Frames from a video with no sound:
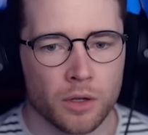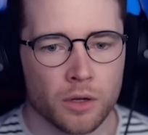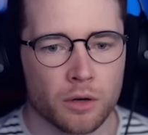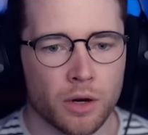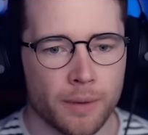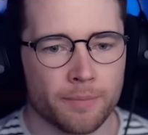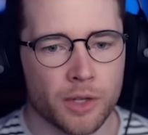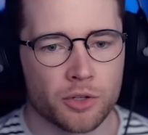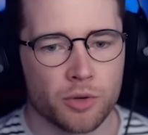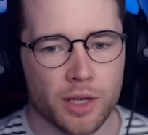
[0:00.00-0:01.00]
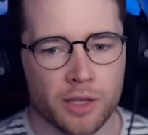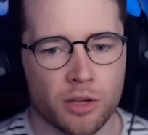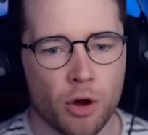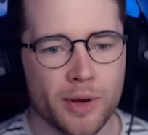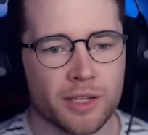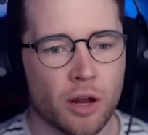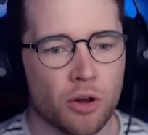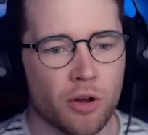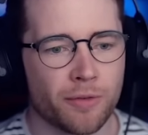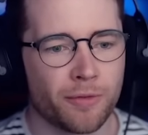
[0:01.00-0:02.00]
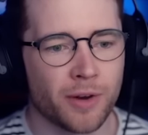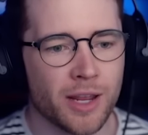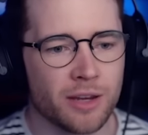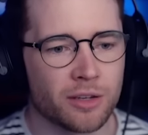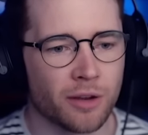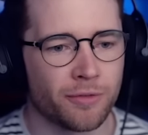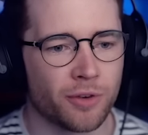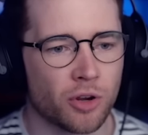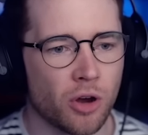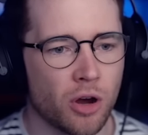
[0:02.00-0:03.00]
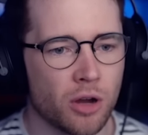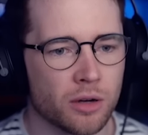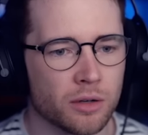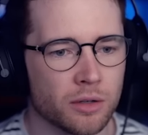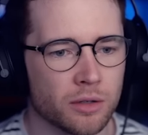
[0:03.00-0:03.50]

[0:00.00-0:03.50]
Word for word: Right, let's do this. Oh, we need to unlock a fleece. I forgot.